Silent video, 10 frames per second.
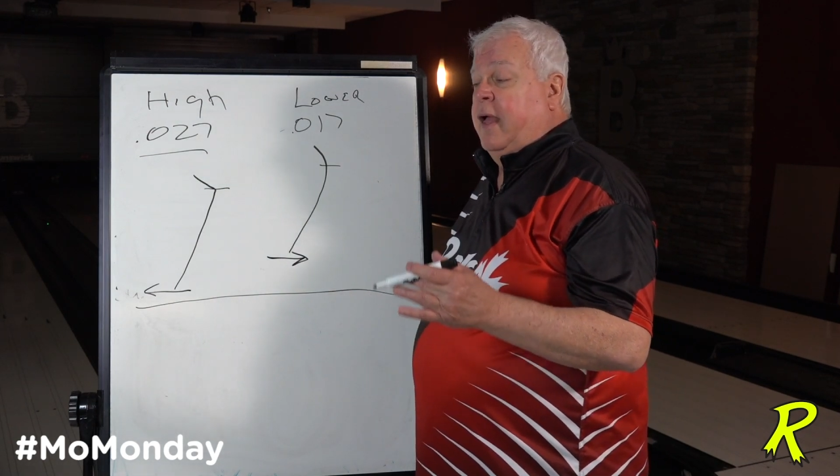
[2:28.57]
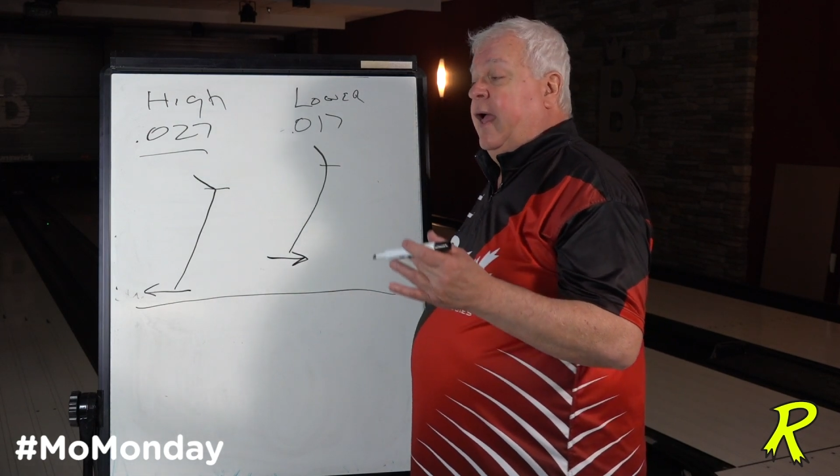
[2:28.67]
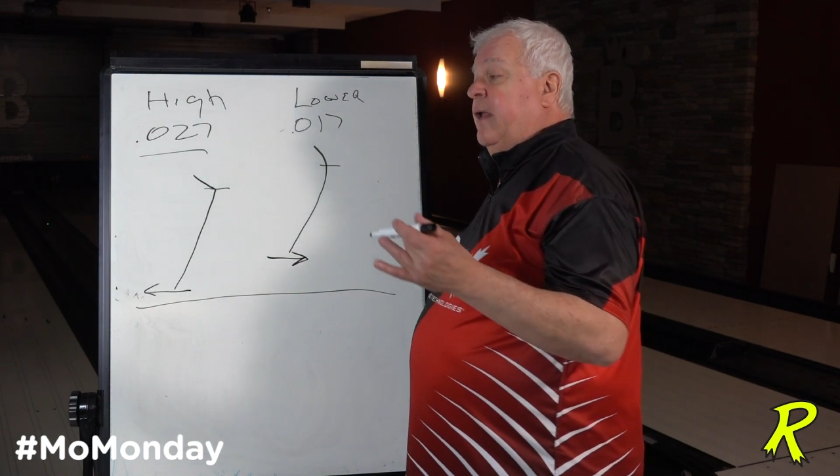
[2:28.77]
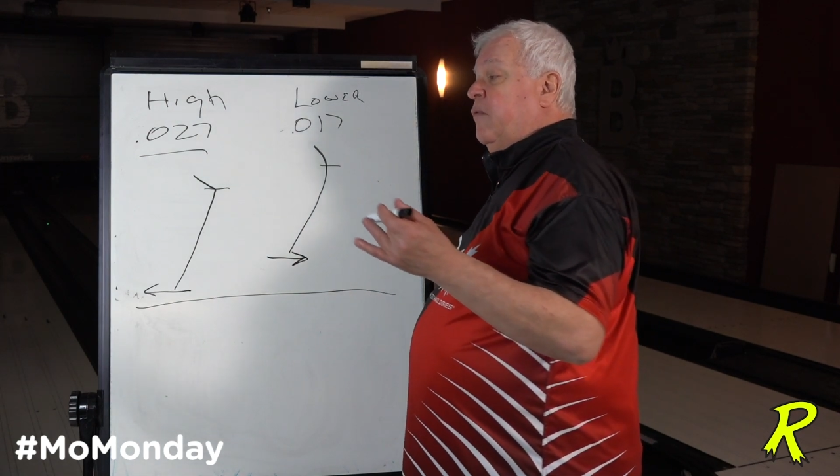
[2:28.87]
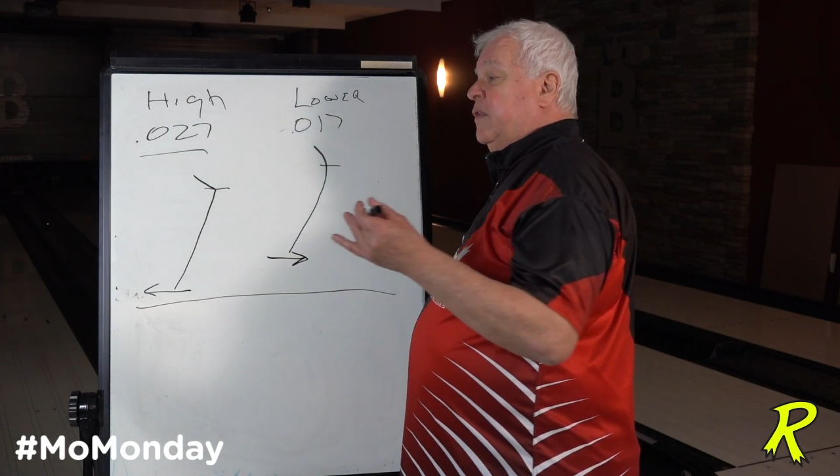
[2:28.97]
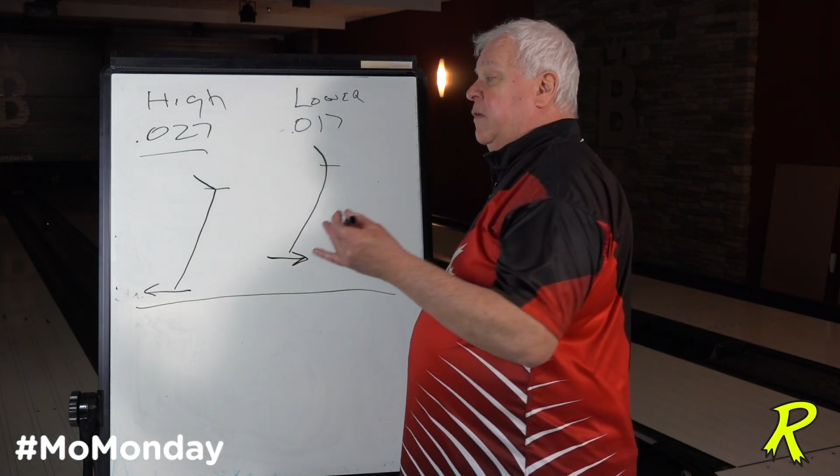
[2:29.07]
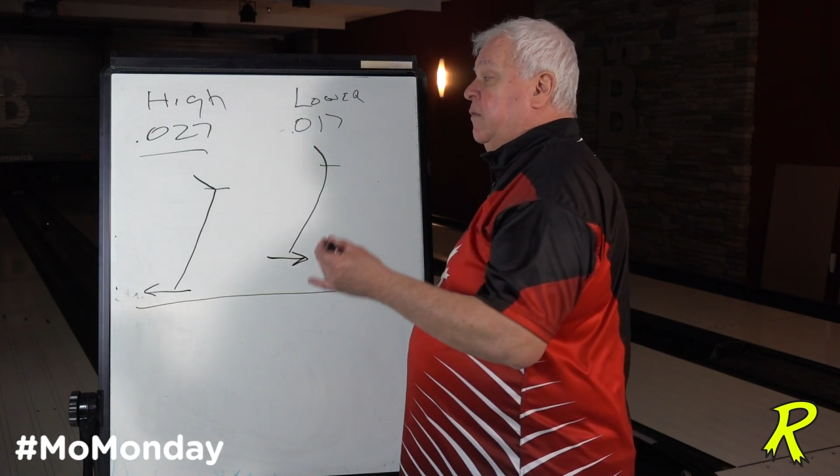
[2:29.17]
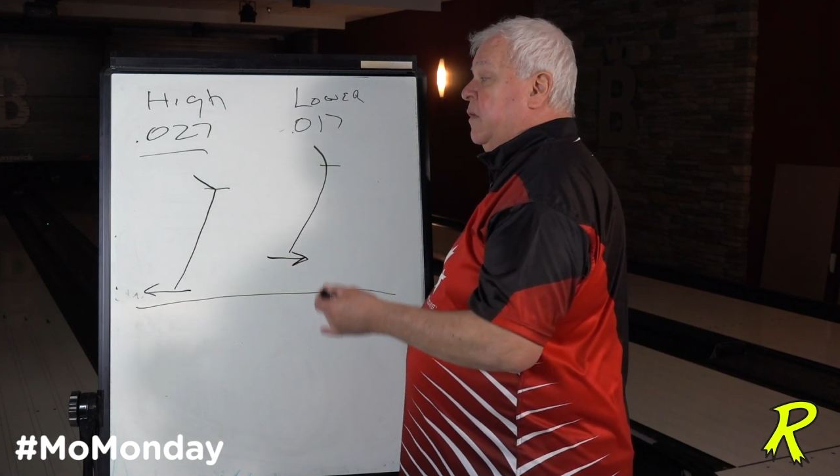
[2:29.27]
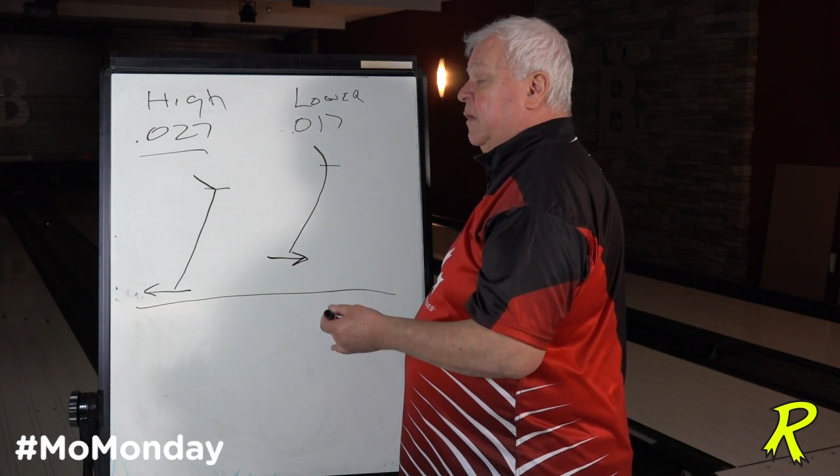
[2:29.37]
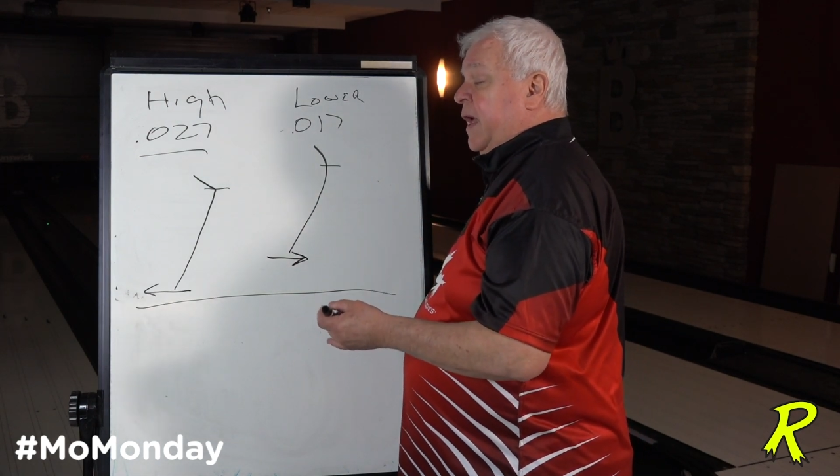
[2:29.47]
and what
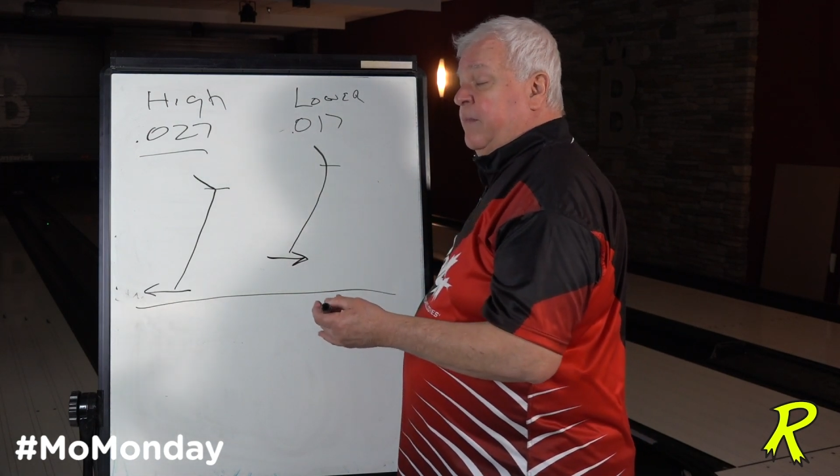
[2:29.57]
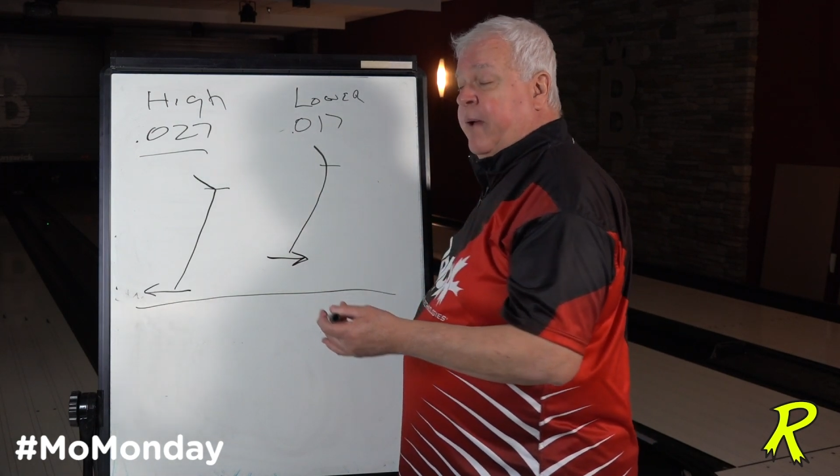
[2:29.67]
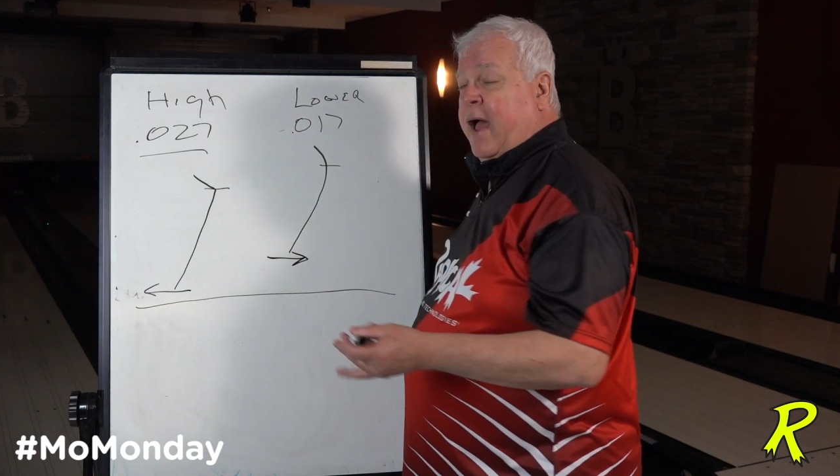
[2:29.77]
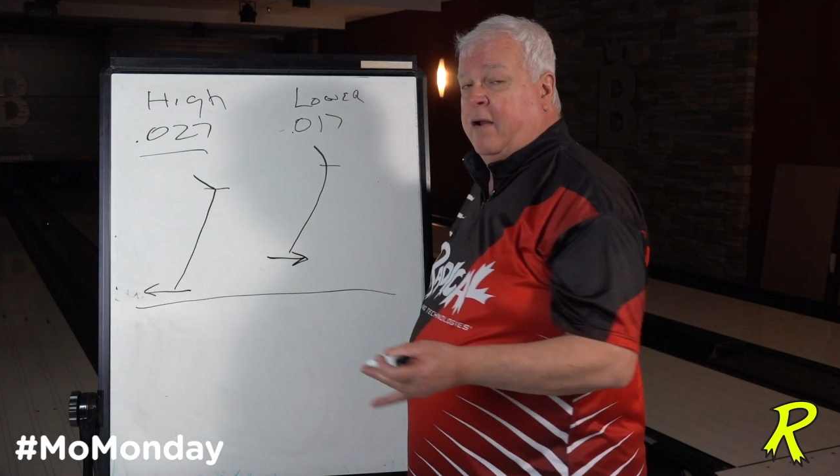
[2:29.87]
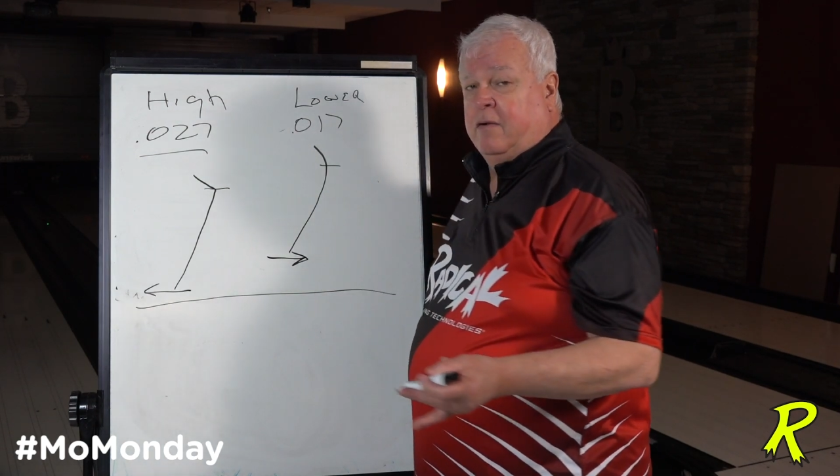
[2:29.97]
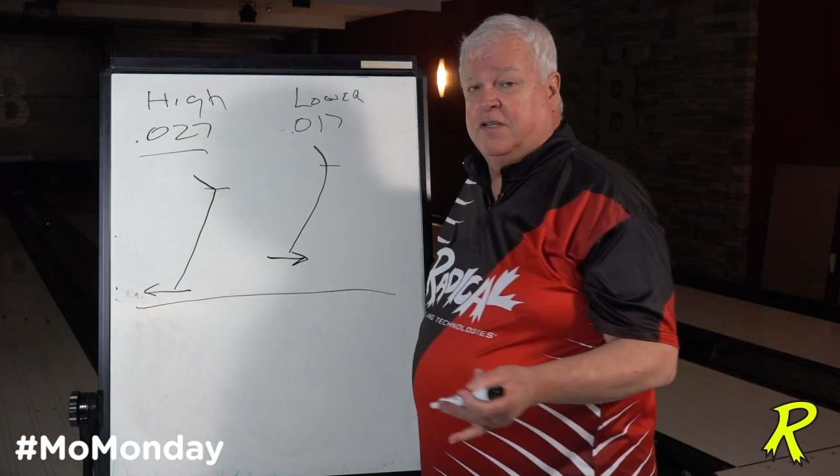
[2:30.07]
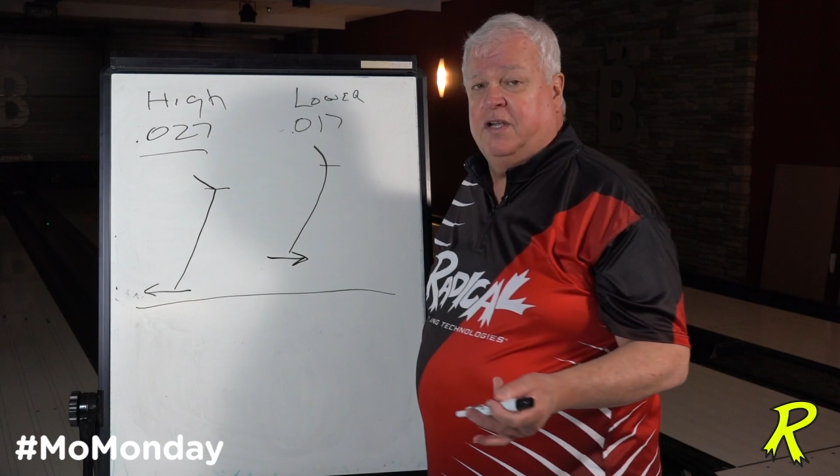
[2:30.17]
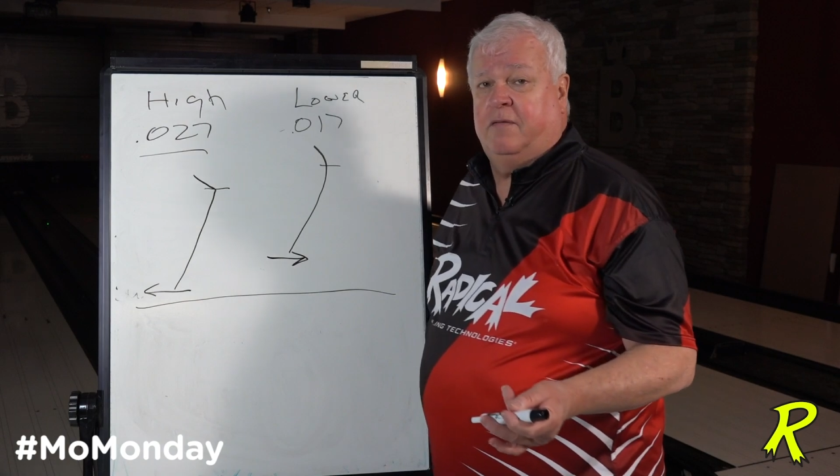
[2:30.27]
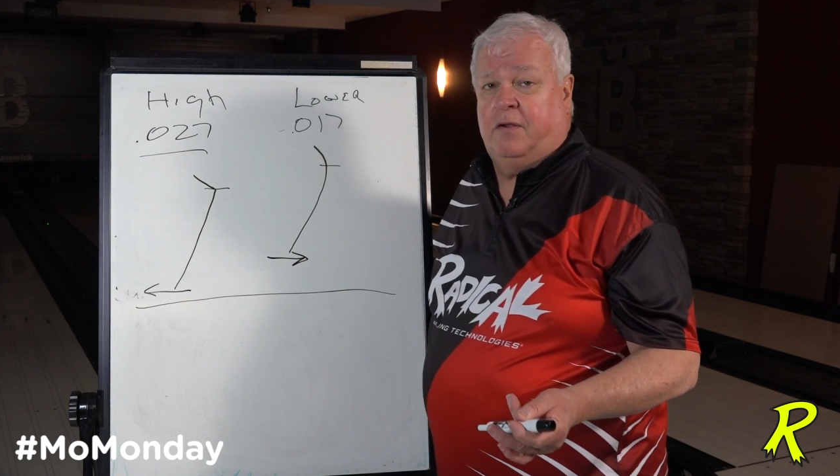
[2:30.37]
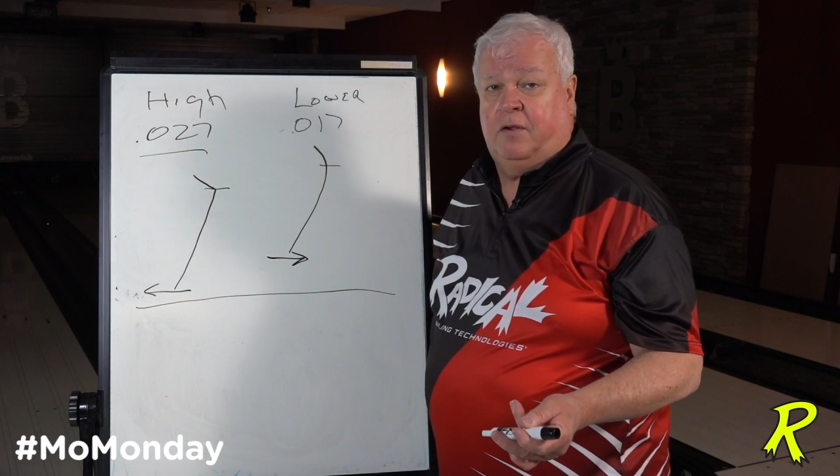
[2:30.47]
the lane pattern is
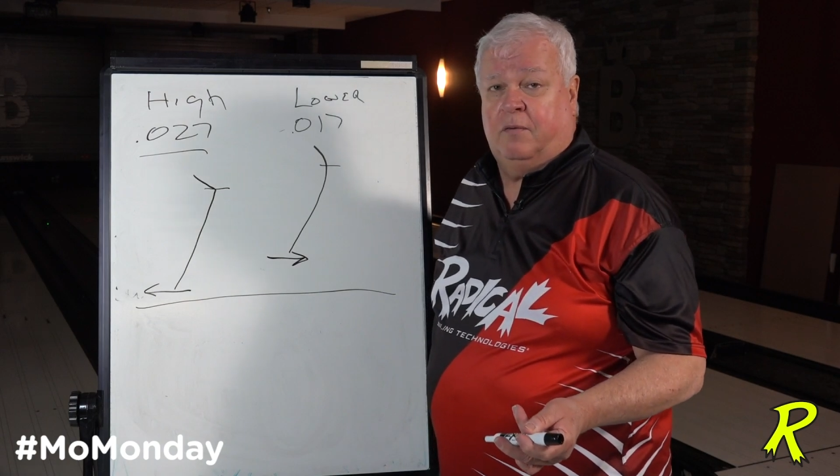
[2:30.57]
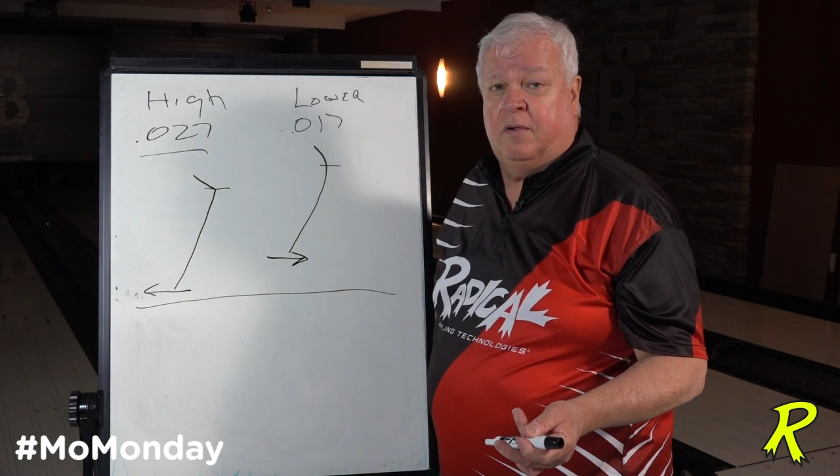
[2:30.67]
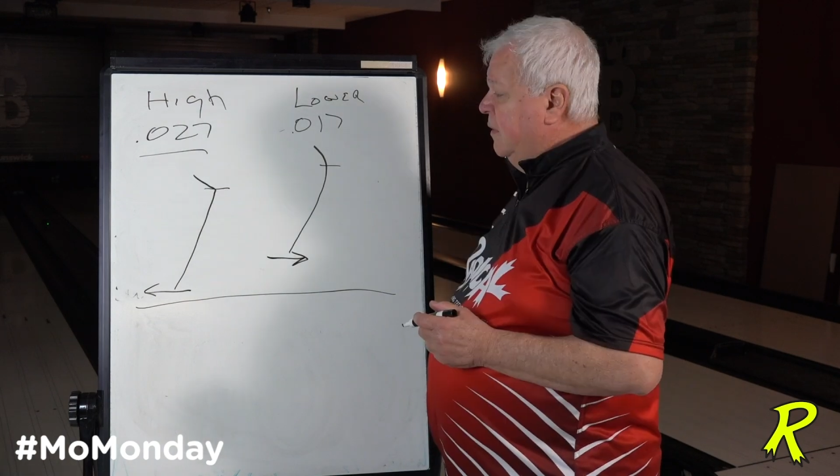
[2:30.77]
giving you.